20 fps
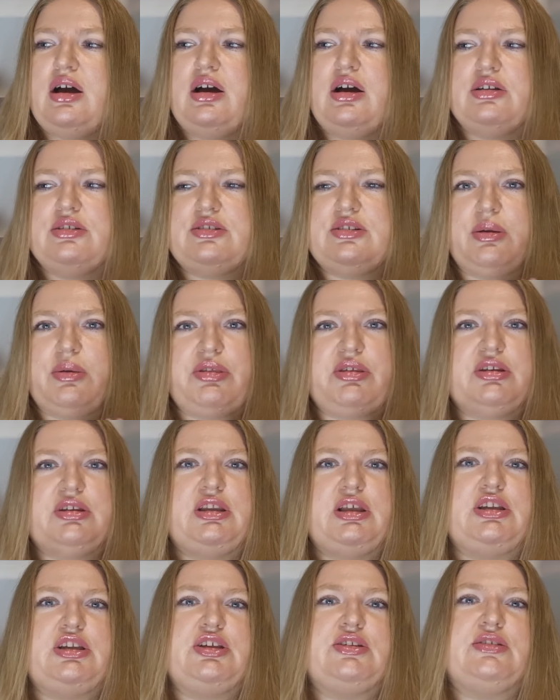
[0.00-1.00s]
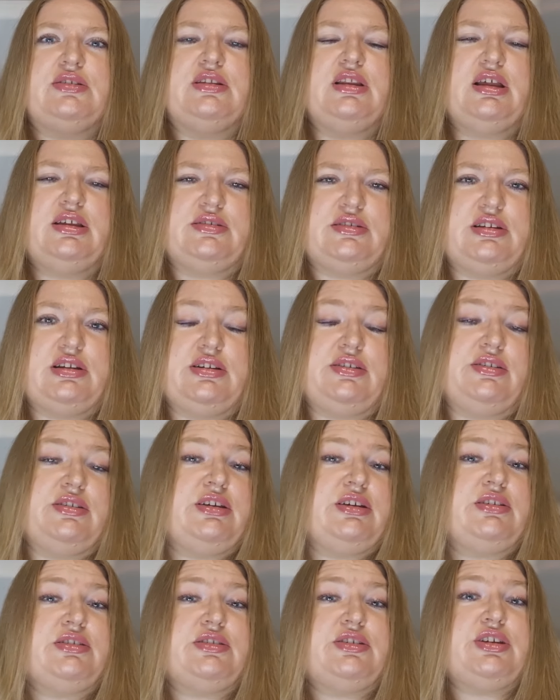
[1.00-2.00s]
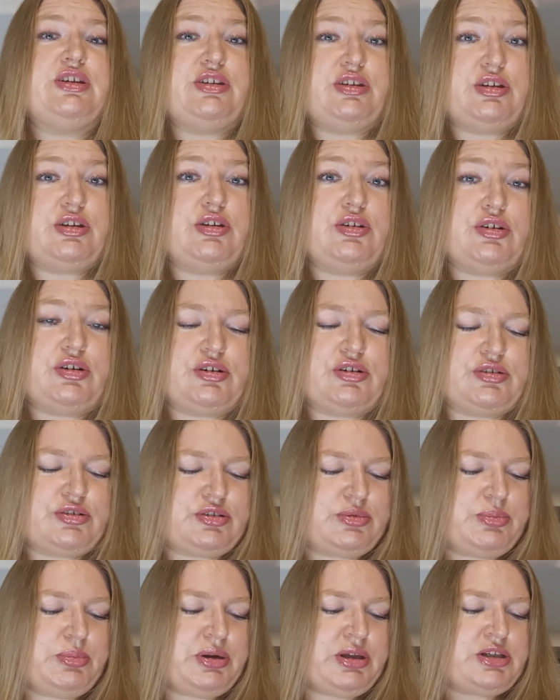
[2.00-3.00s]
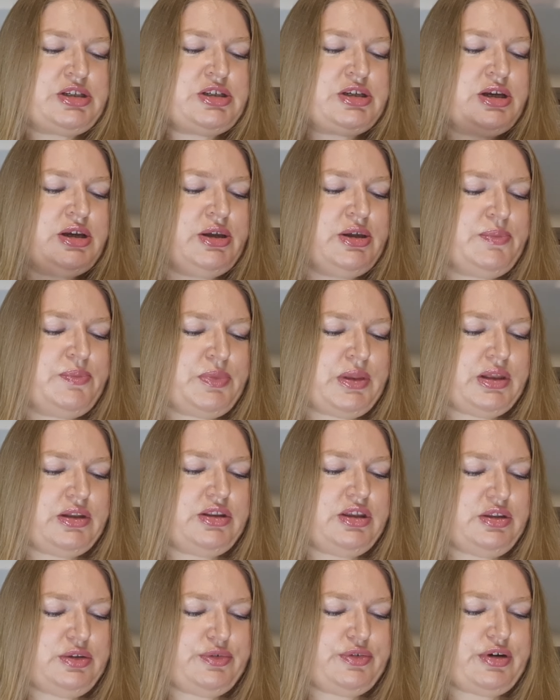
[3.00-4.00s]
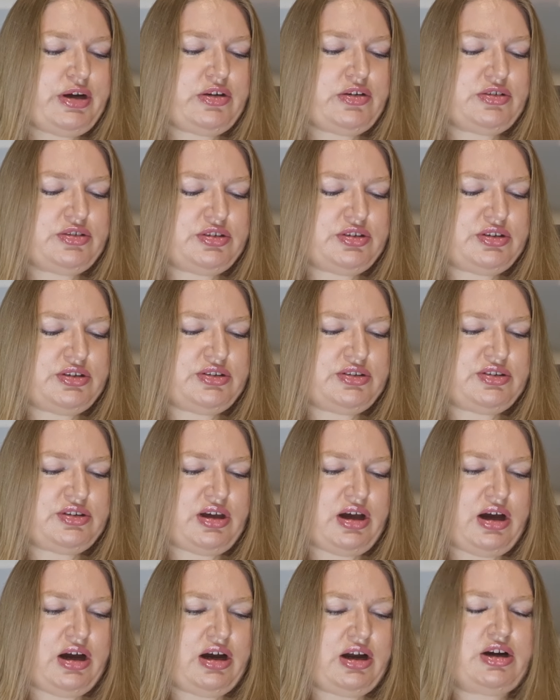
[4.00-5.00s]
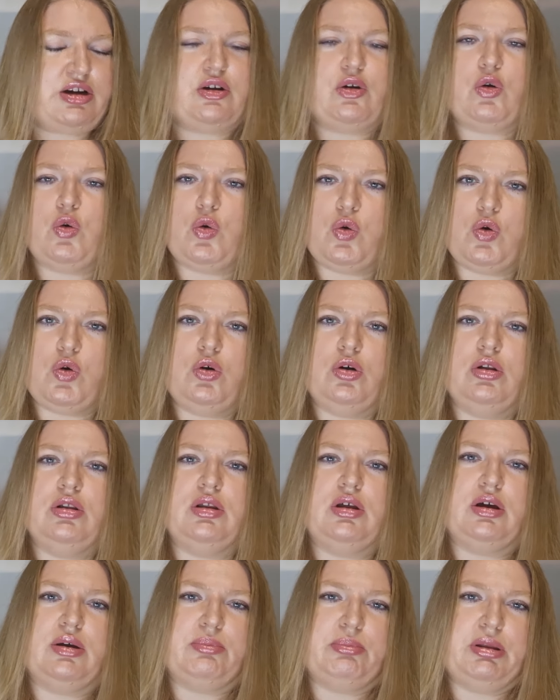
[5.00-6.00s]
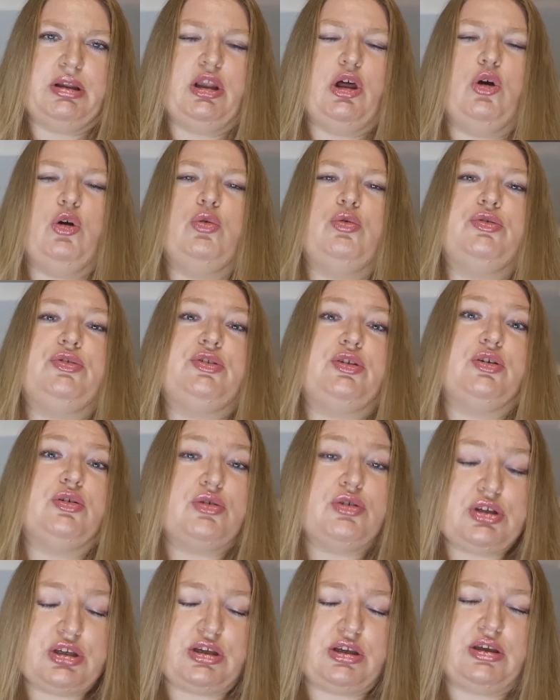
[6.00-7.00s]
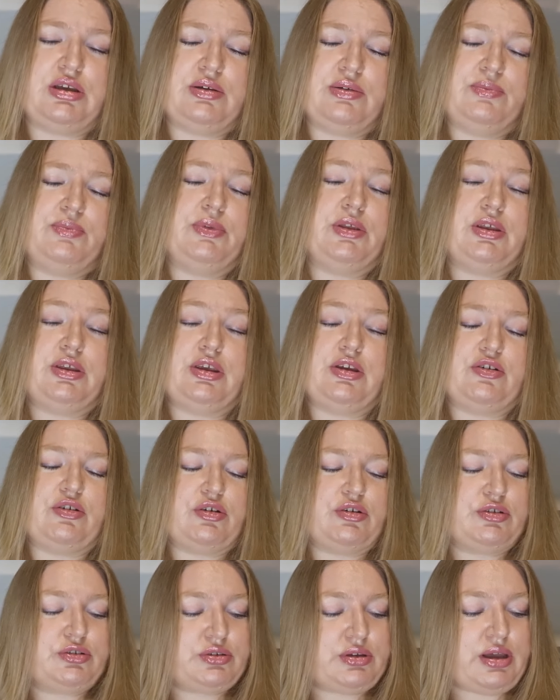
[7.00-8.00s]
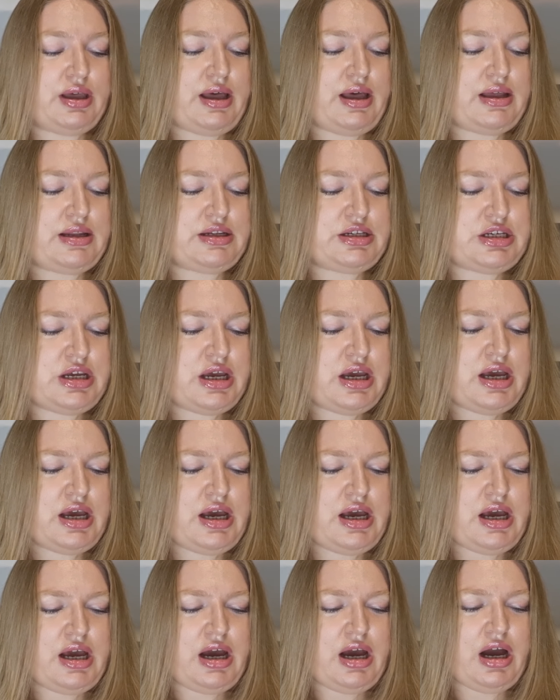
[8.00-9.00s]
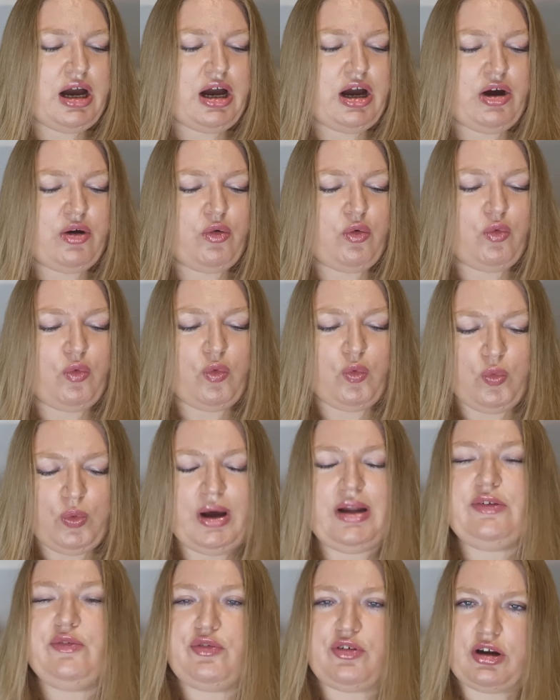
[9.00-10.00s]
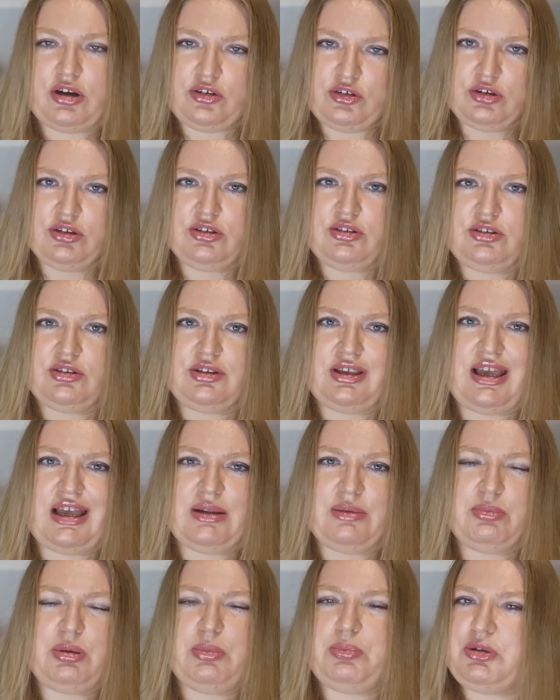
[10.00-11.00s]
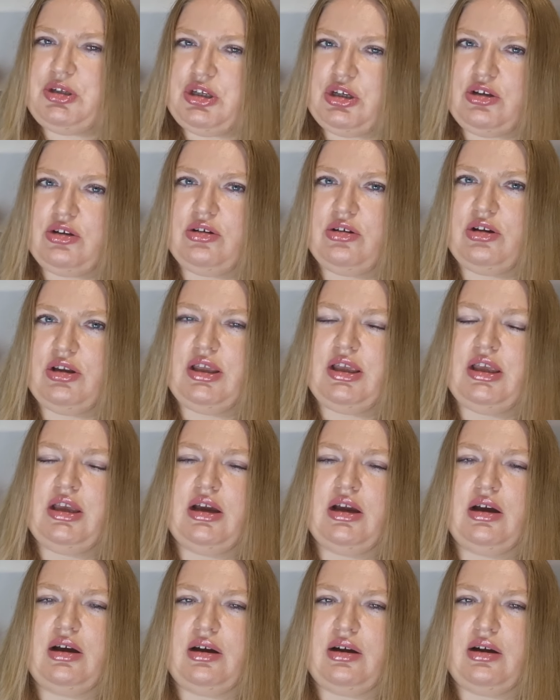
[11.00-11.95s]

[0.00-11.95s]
something that is less than 60 euros. But these fragrances are all below 30 euros. And one fragrance can be particularly